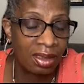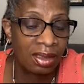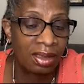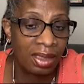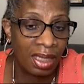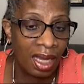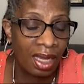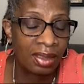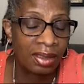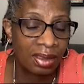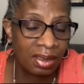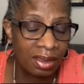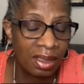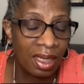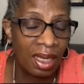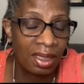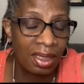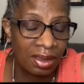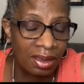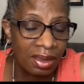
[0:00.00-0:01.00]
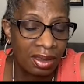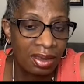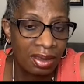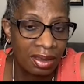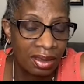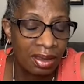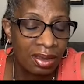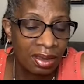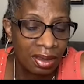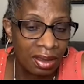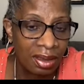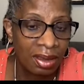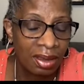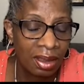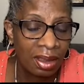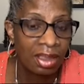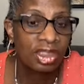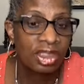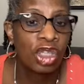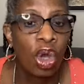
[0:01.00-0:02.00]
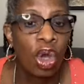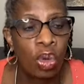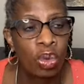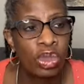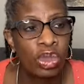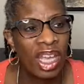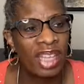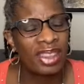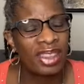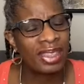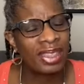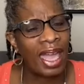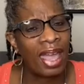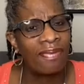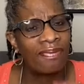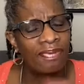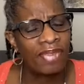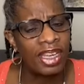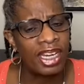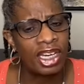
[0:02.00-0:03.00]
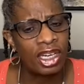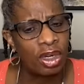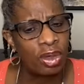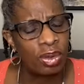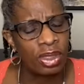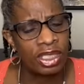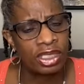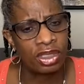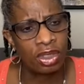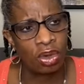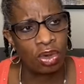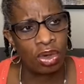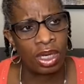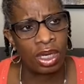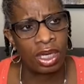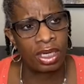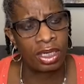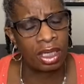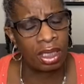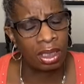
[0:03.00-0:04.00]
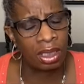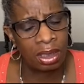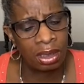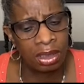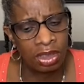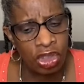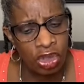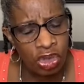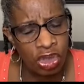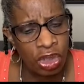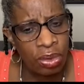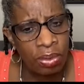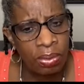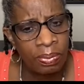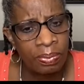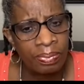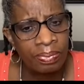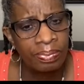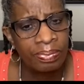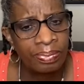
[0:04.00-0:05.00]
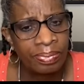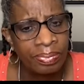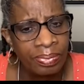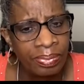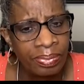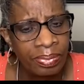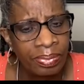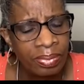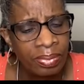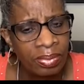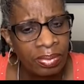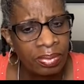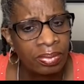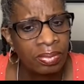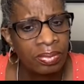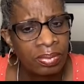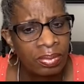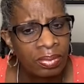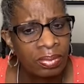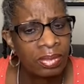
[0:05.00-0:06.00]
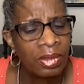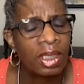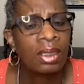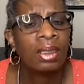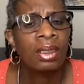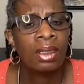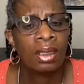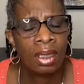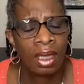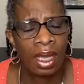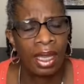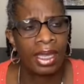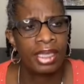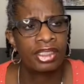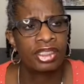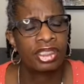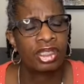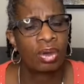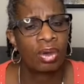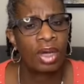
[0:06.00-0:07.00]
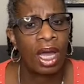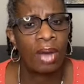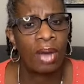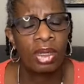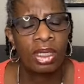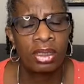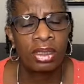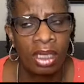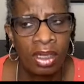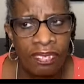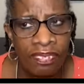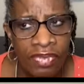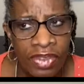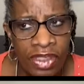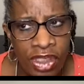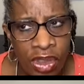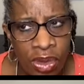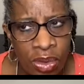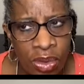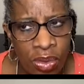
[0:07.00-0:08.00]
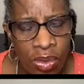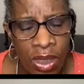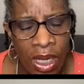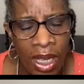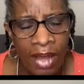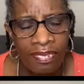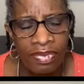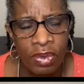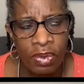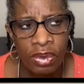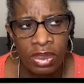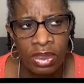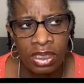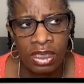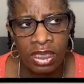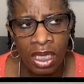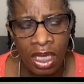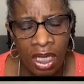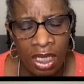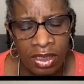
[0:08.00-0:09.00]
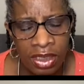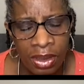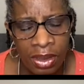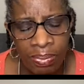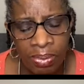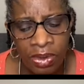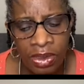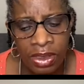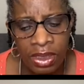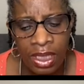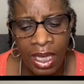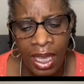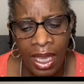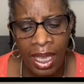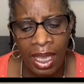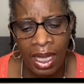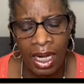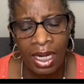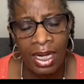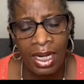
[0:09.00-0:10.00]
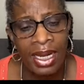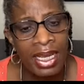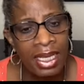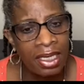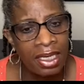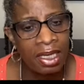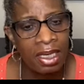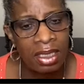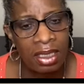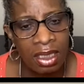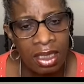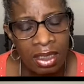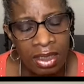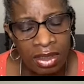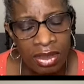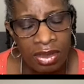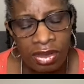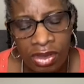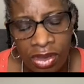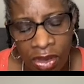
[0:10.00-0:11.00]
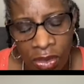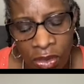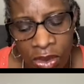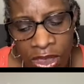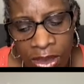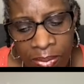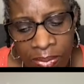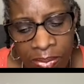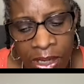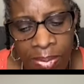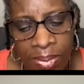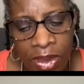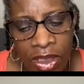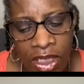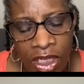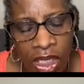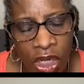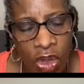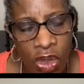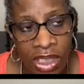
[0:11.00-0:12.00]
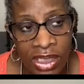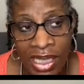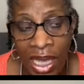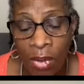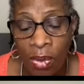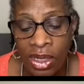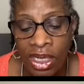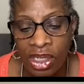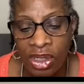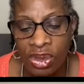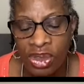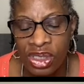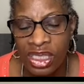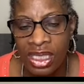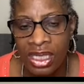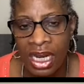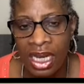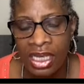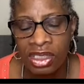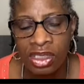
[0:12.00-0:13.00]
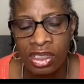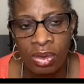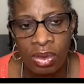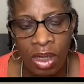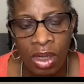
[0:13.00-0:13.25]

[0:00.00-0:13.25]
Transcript: Yes, yes. So yeah, that video is on YouTube? It's on YouTube, yes. And so I would love for you, after we're done, to put a link in here so we people can go, because I want to go see that too.